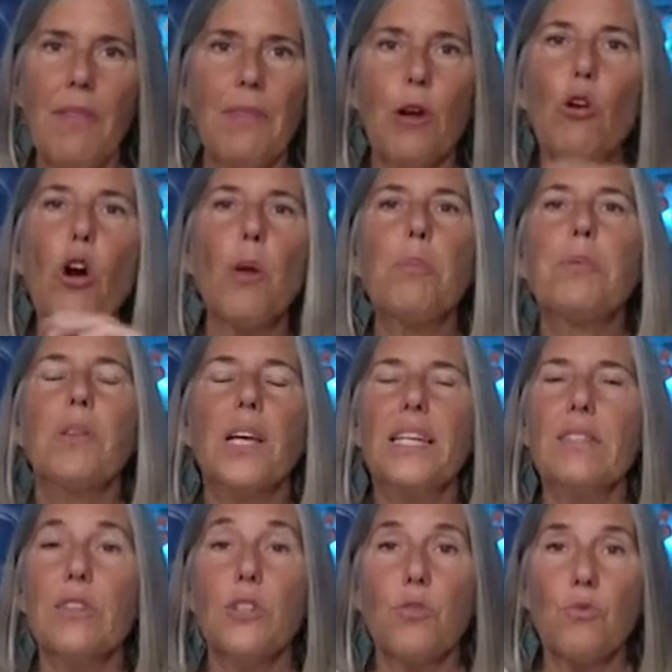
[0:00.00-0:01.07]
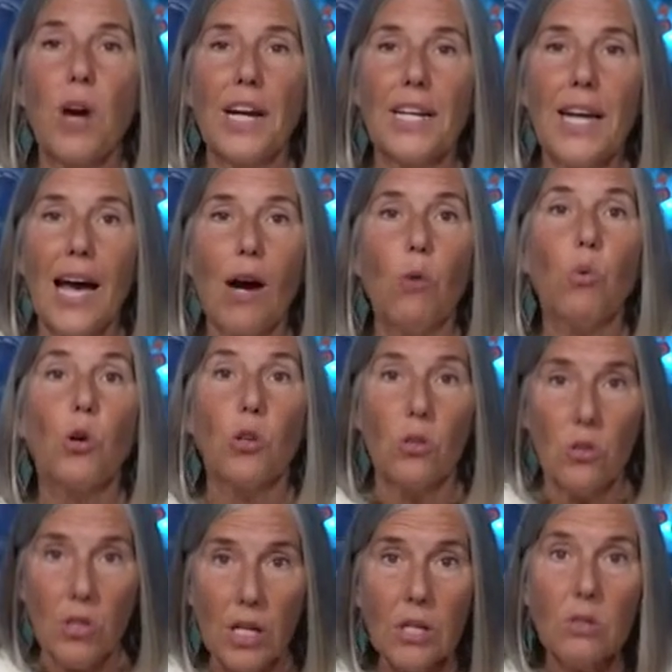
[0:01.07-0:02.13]
There are places right now where
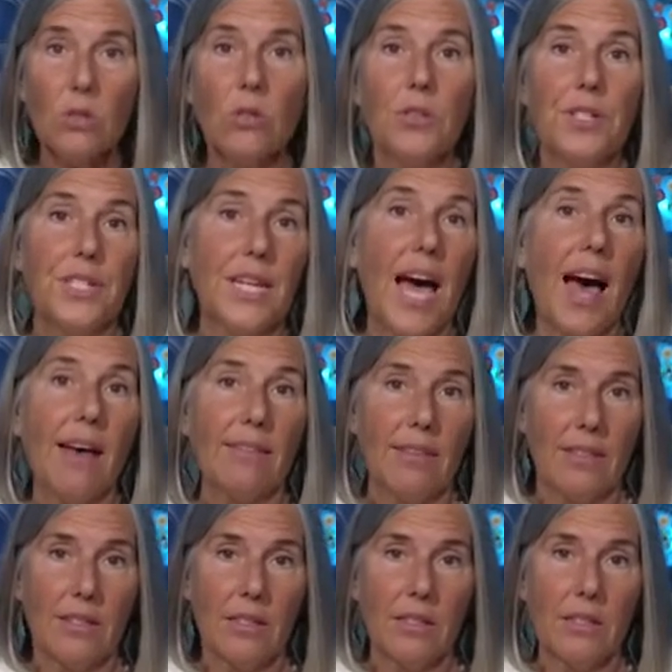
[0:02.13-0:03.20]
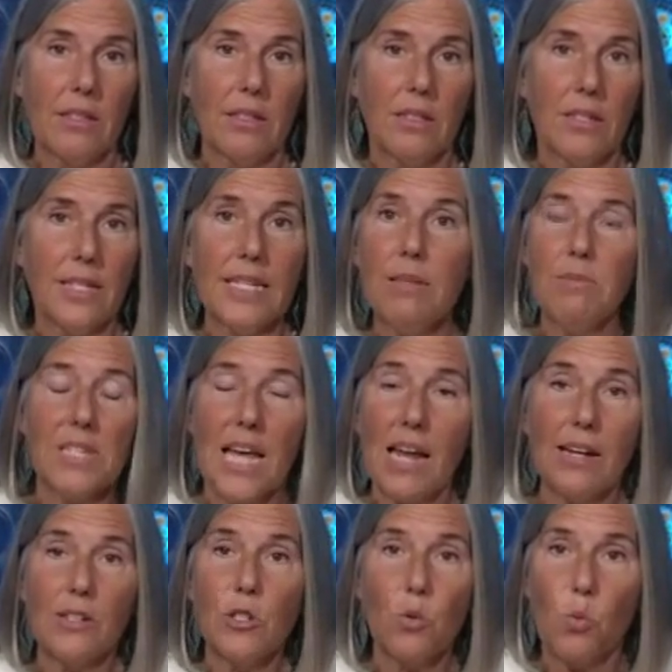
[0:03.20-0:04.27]
literal death seems
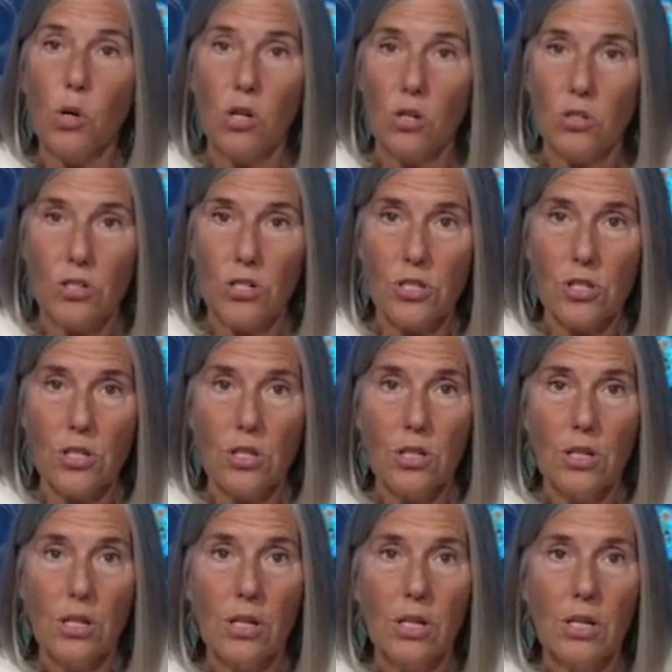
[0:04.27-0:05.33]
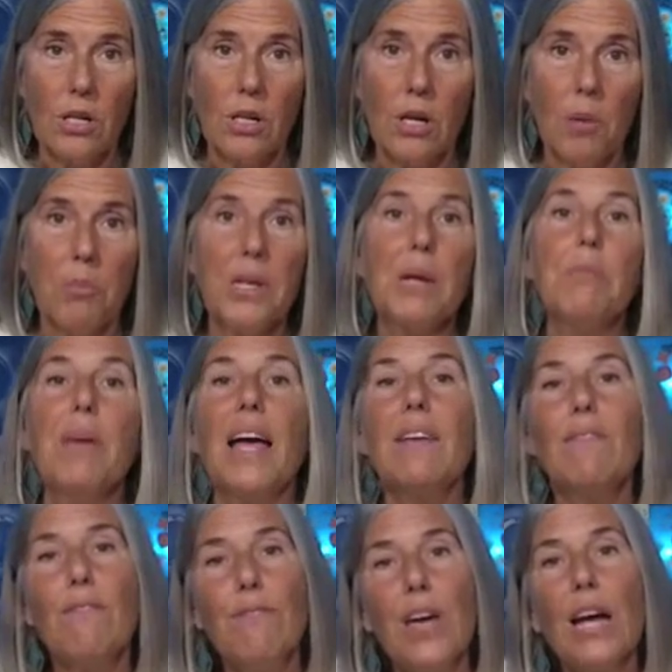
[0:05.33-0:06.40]
at its worst. But it
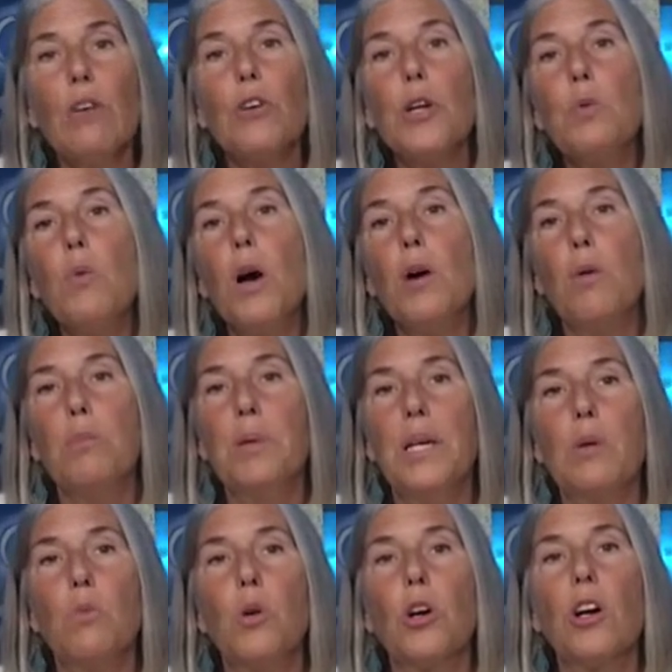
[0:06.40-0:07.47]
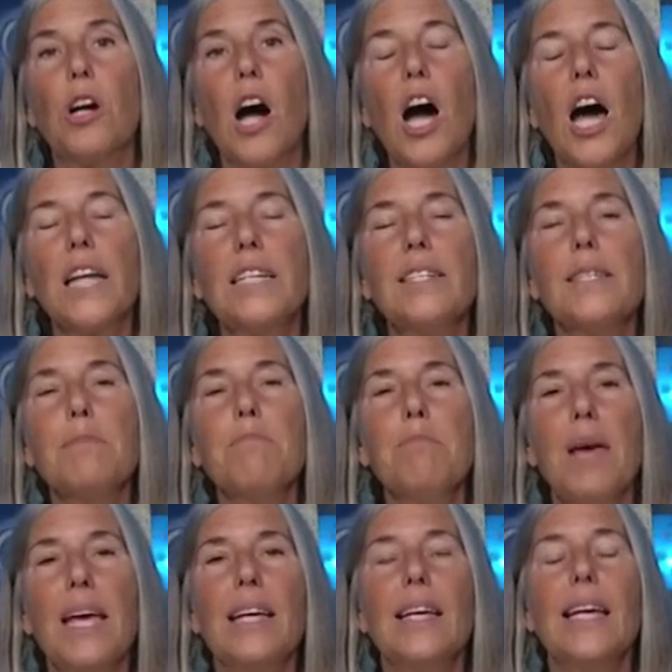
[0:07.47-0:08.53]
may very well be where God is
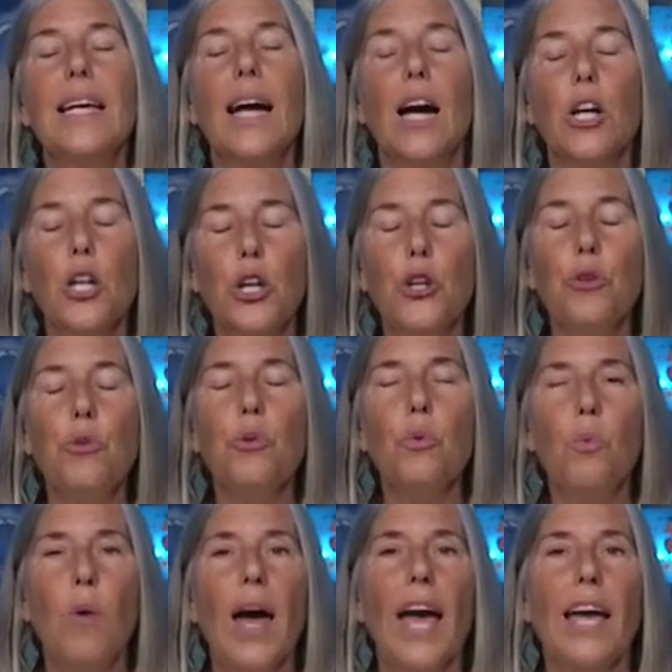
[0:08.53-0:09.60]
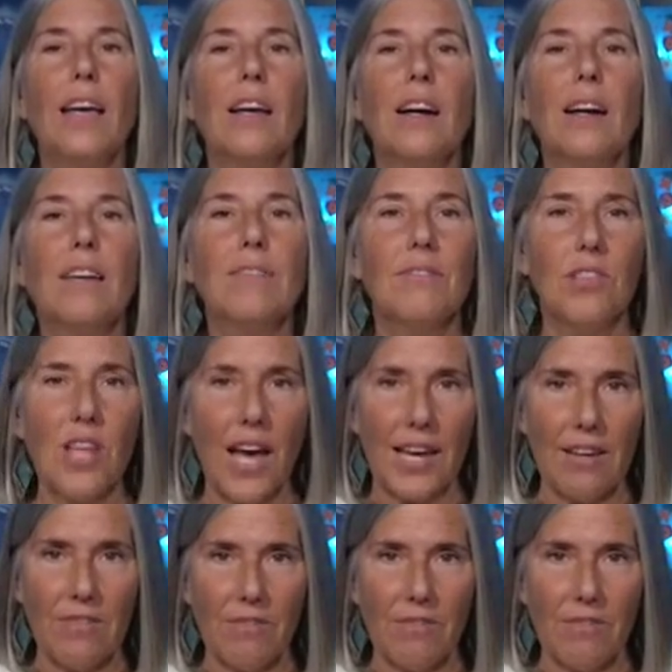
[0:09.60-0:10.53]
making a new way of life.